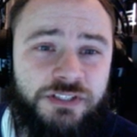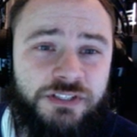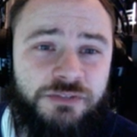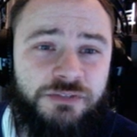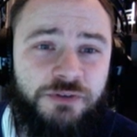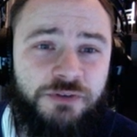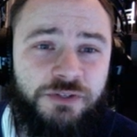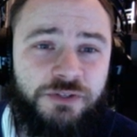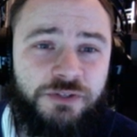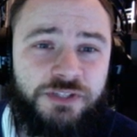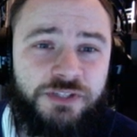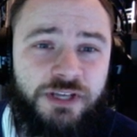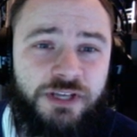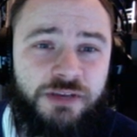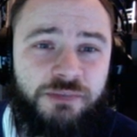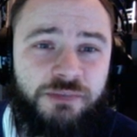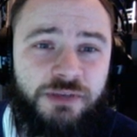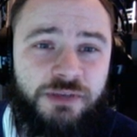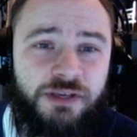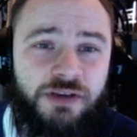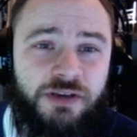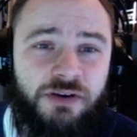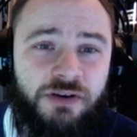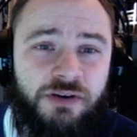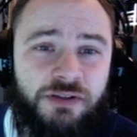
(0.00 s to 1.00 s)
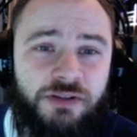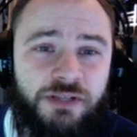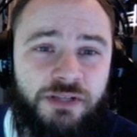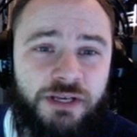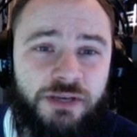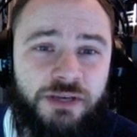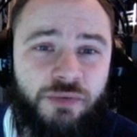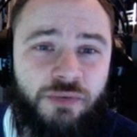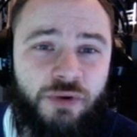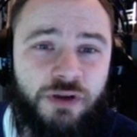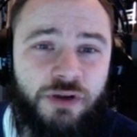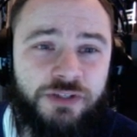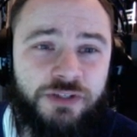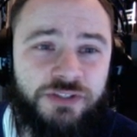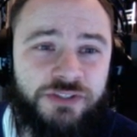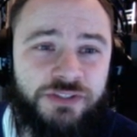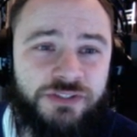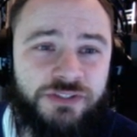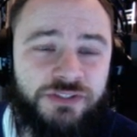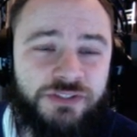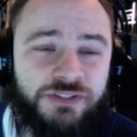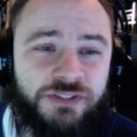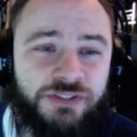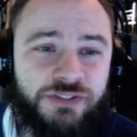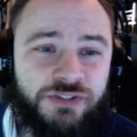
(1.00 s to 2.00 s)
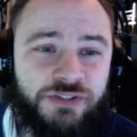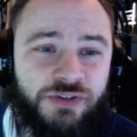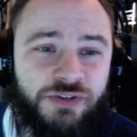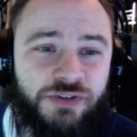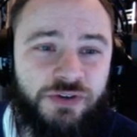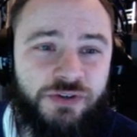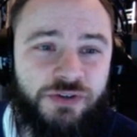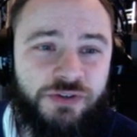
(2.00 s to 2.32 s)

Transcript: first time being online watching since I started